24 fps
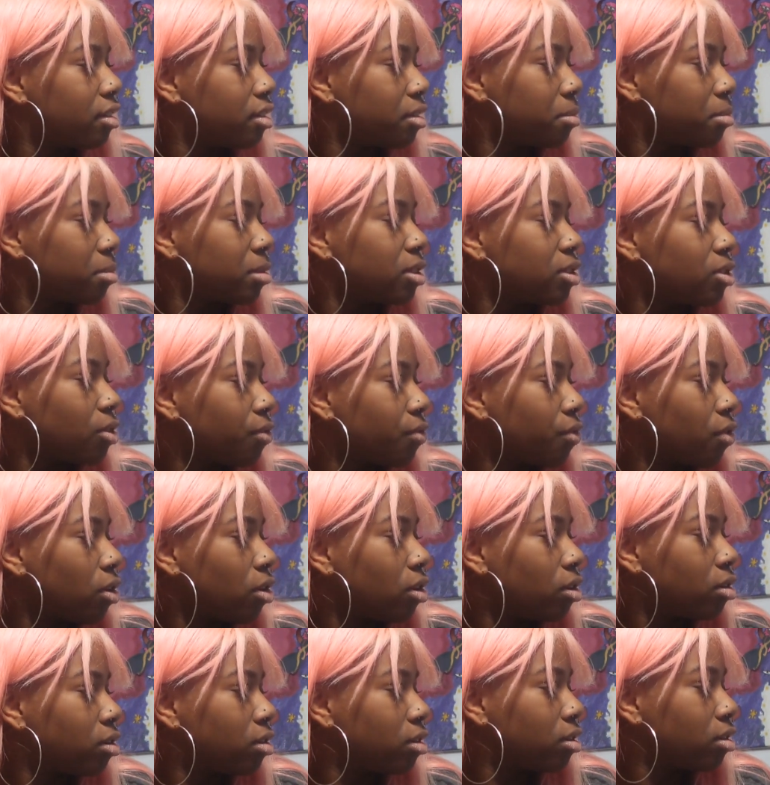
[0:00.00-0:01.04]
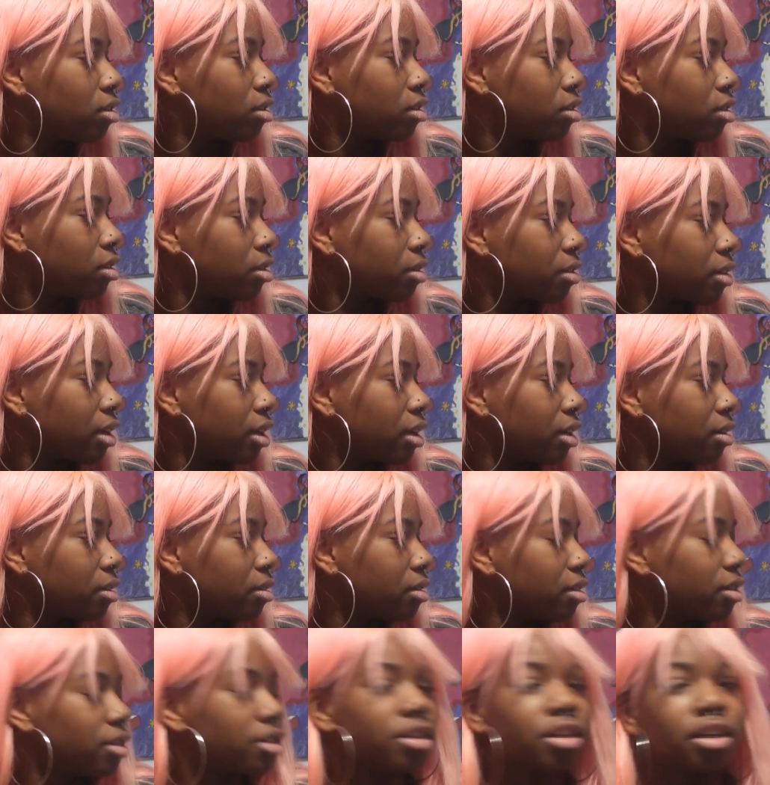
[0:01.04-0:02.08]
Please don't fall. Okay,
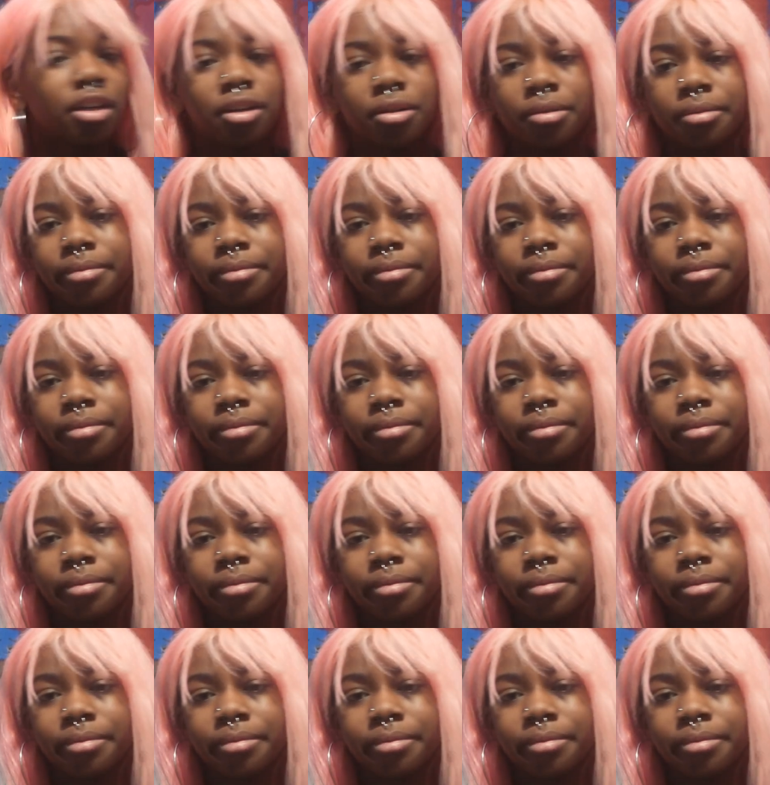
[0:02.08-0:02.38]
there you go.